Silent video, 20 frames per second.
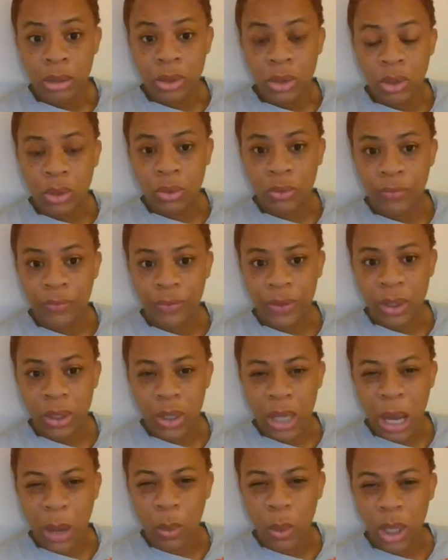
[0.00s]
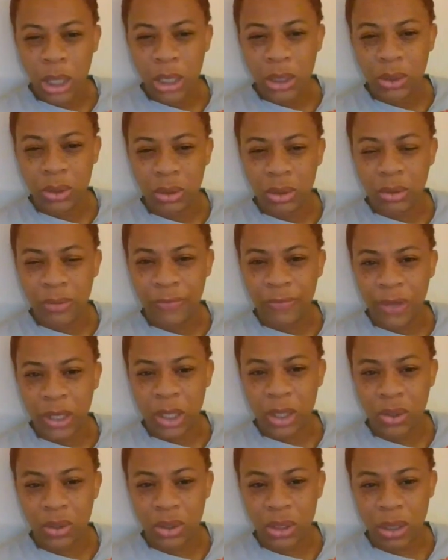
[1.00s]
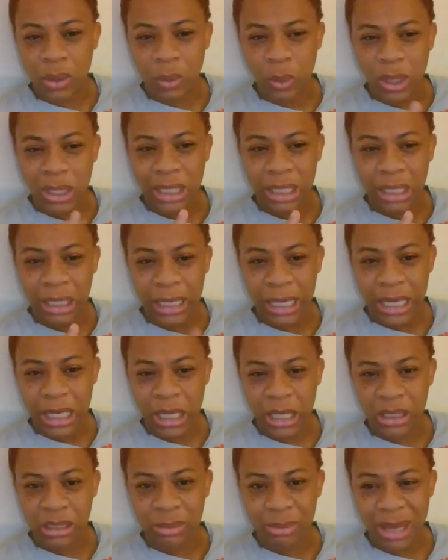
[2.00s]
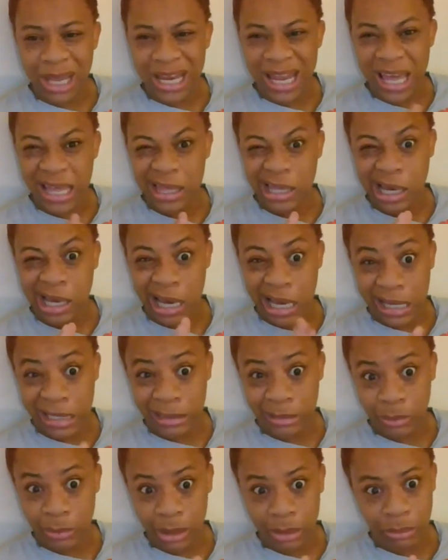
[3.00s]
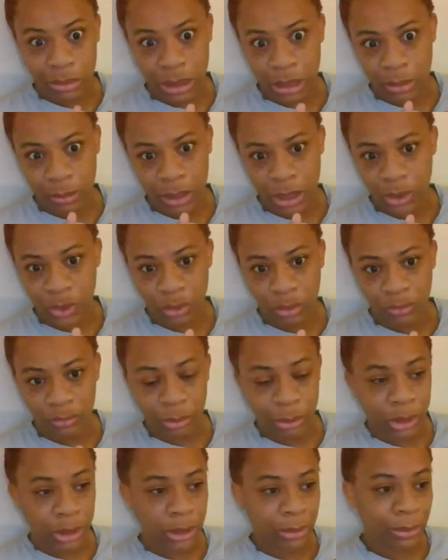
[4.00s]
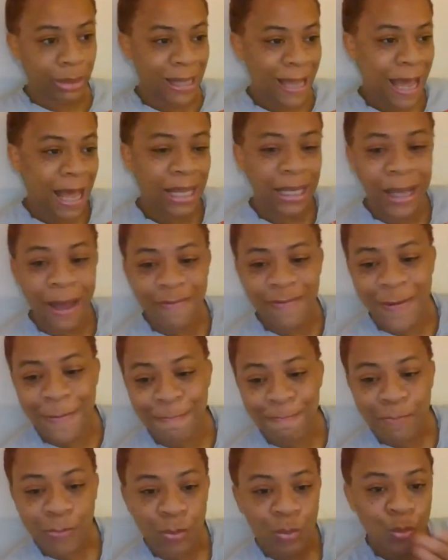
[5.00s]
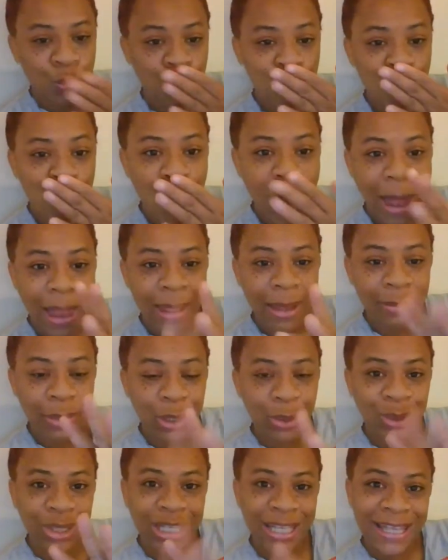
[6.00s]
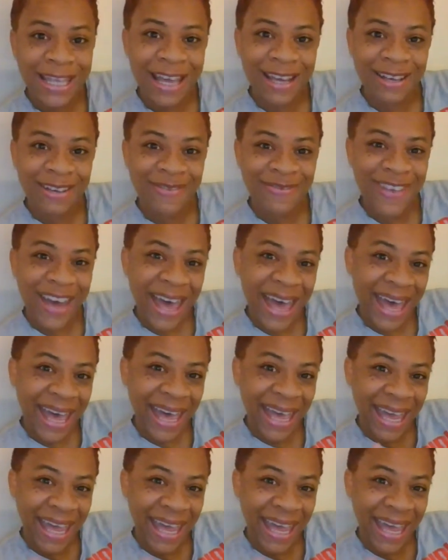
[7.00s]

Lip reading: to do a video. I want to do the videos on when the ladies met and the guys met, but I'm not sure if I'm going to come back. I love you. Let me know what you think. Bye.